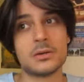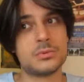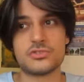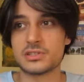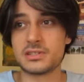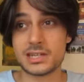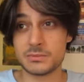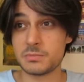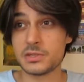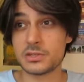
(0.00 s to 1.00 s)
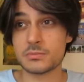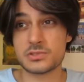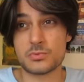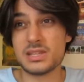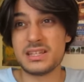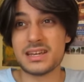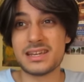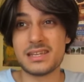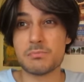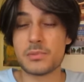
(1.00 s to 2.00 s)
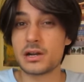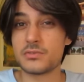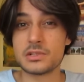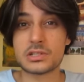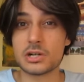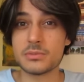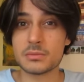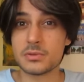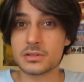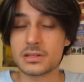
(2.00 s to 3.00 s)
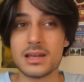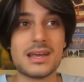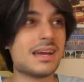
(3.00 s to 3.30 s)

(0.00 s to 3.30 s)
which at times becomes really a Marvel comic book,